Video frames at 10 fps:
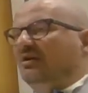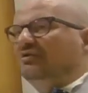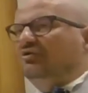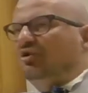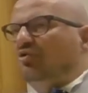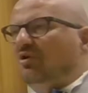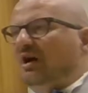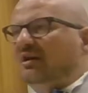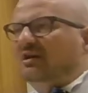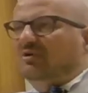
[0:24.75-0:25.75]
So
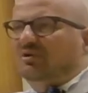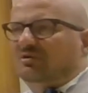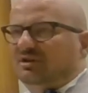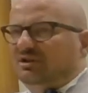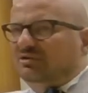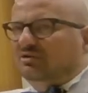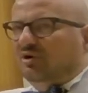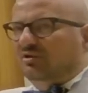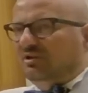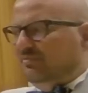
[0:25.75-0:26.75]
I already
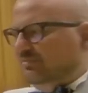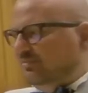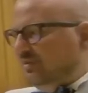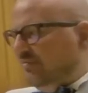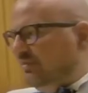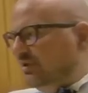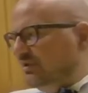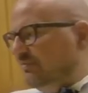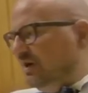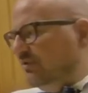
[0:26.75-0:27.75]
told a
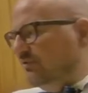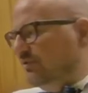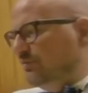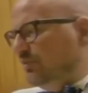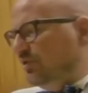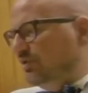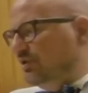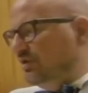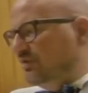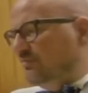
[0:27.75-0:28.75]
bit about this
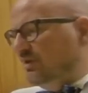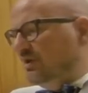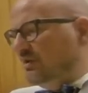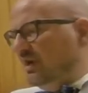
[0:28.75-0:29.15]
project, but